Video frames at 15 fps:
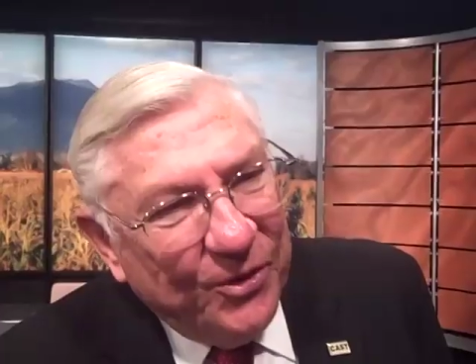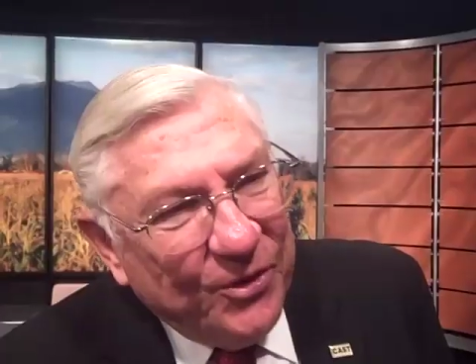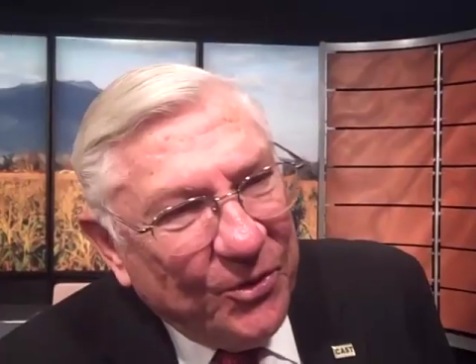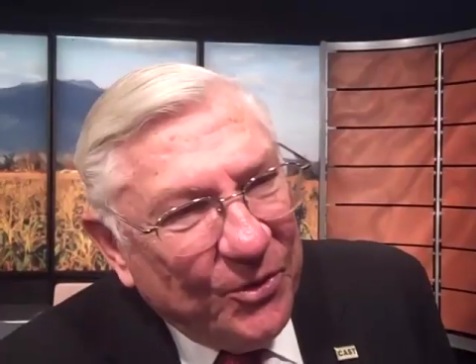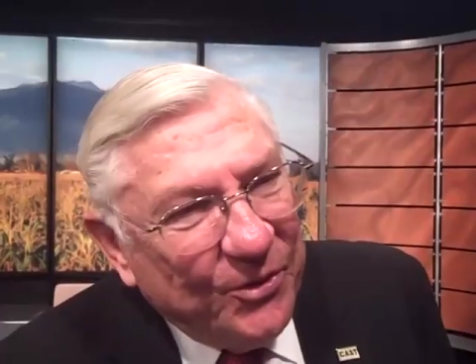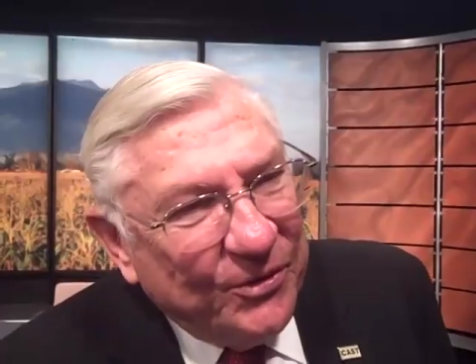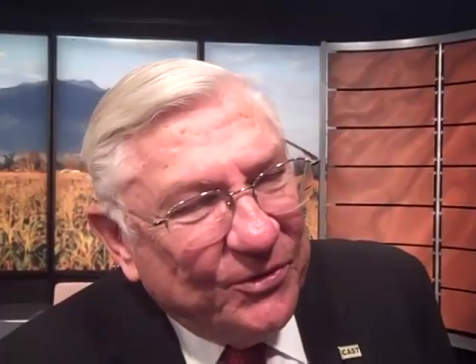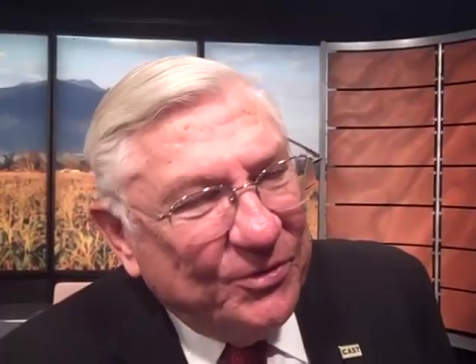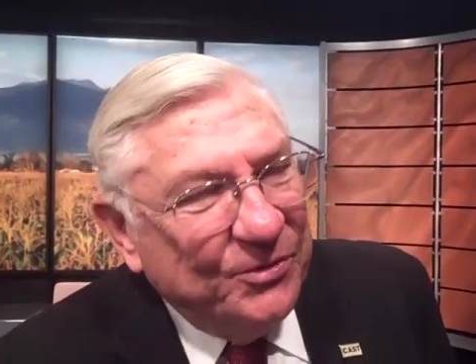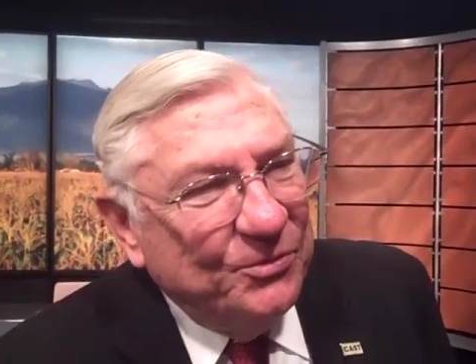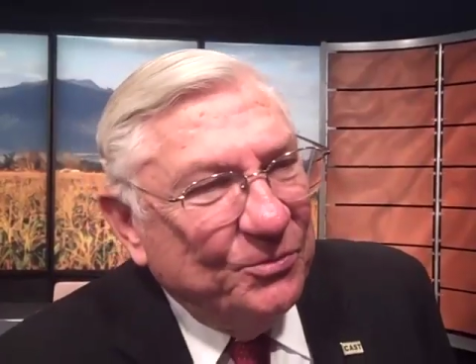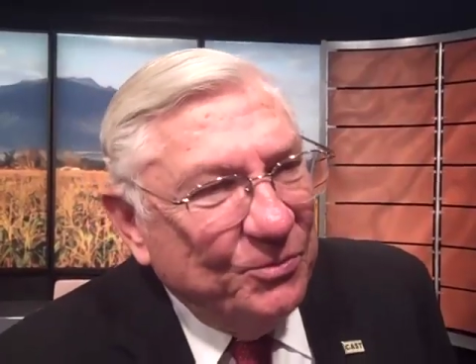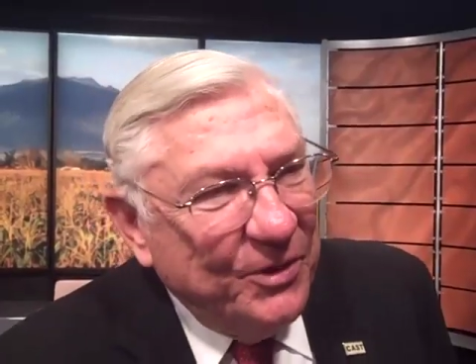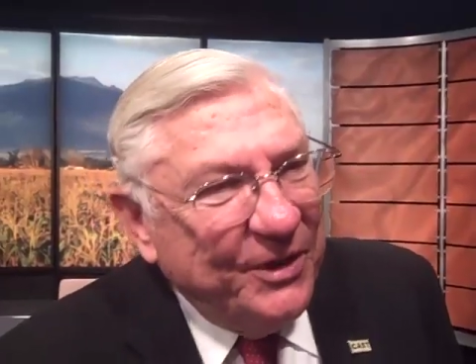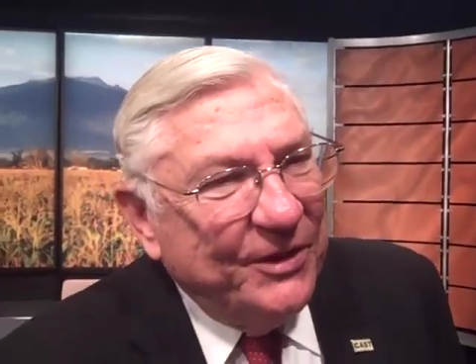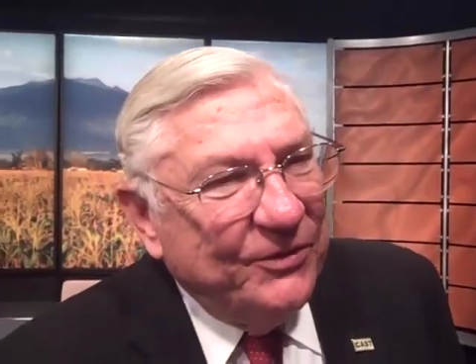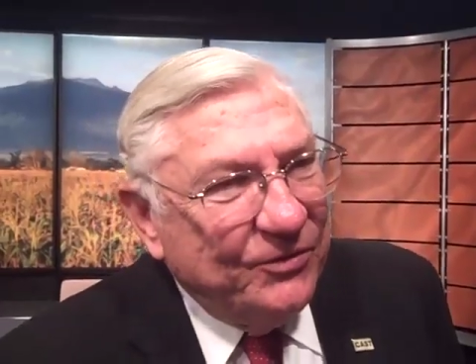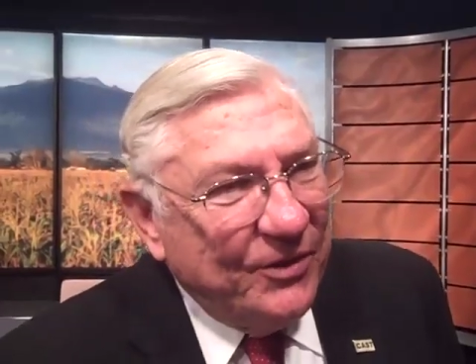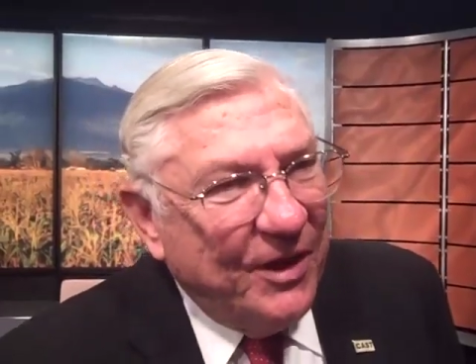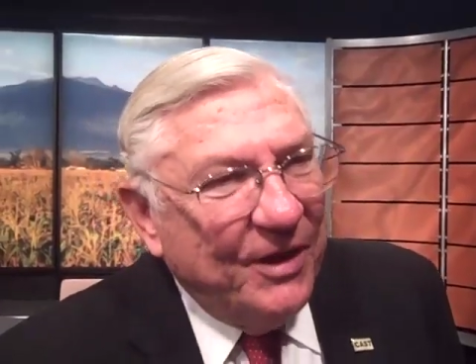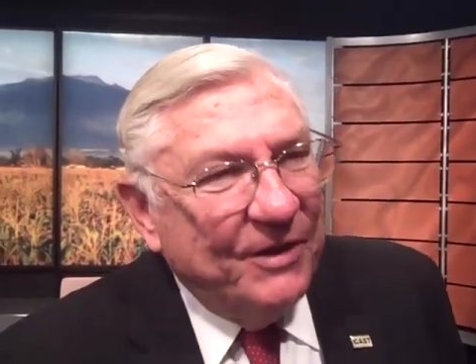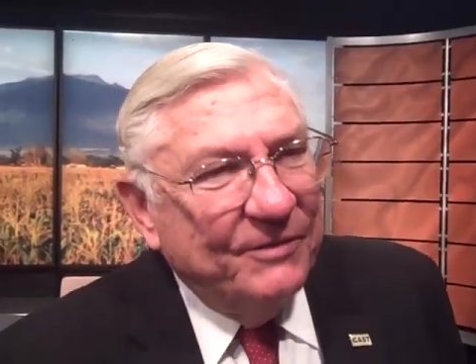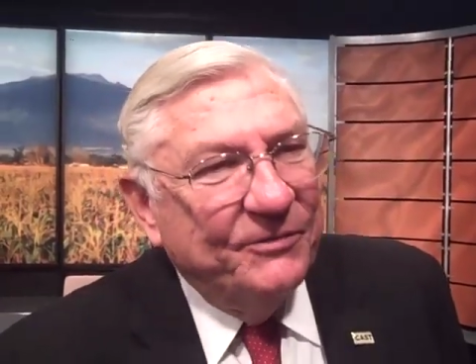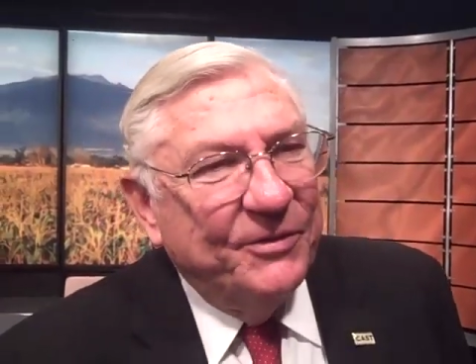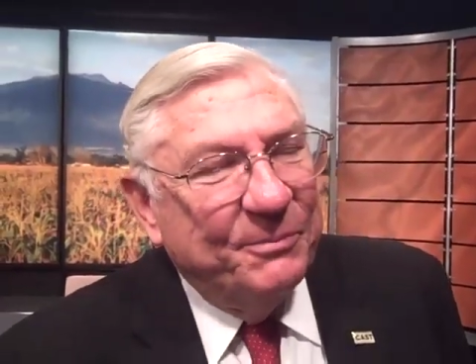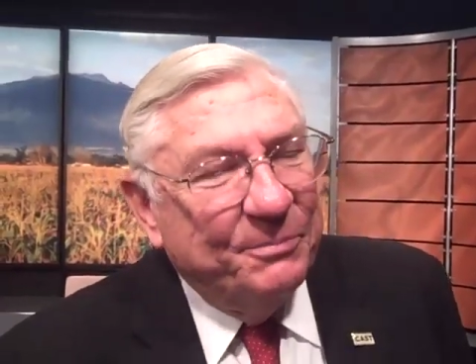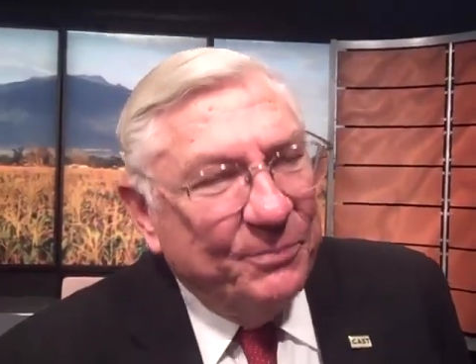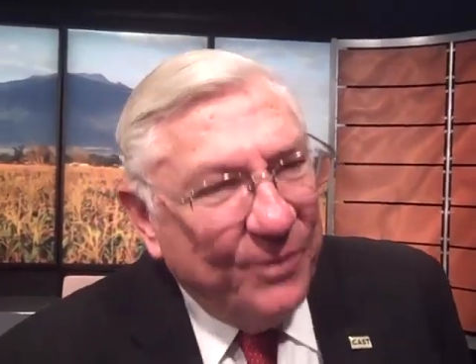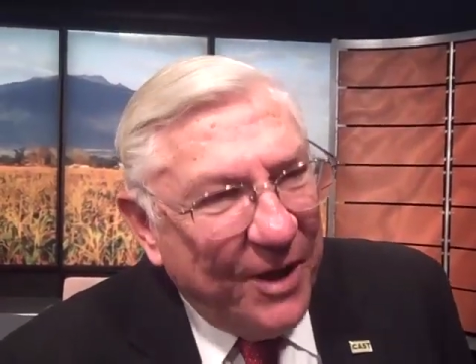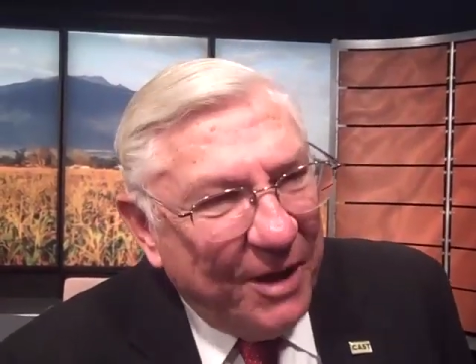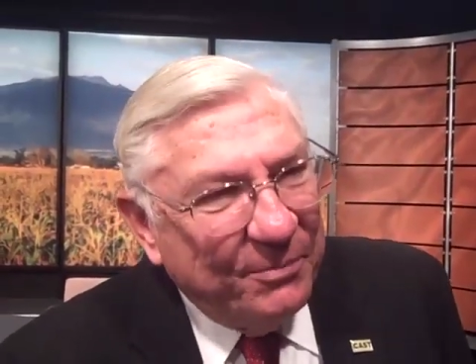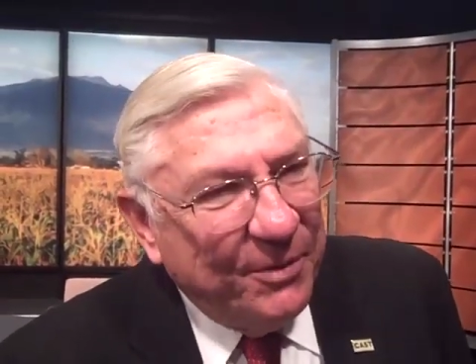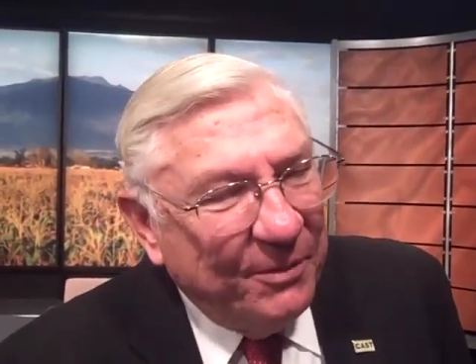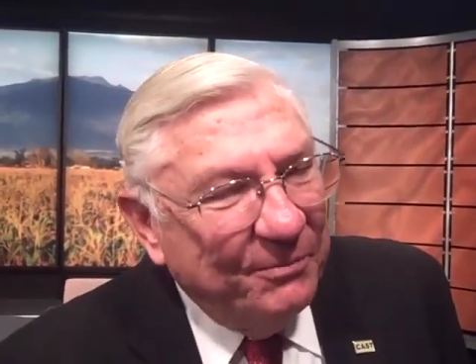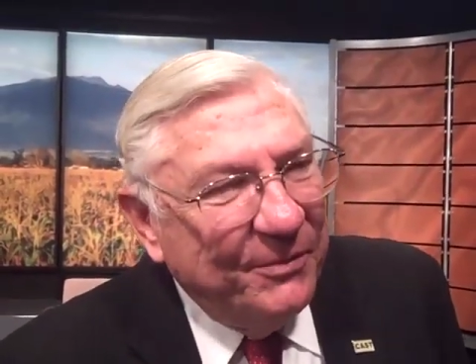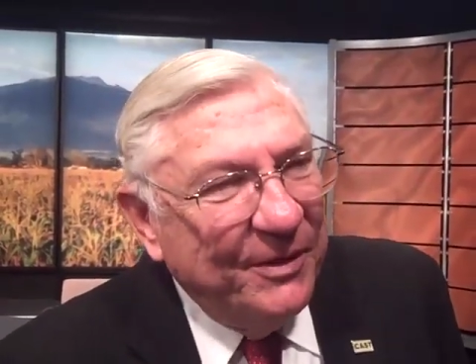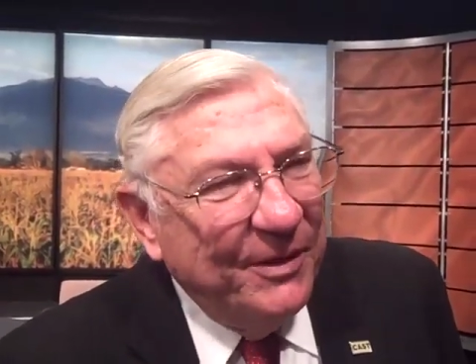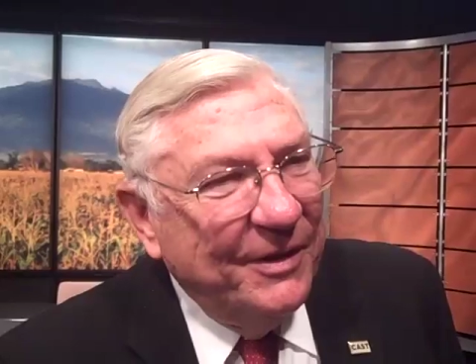If we're going to really solve the problem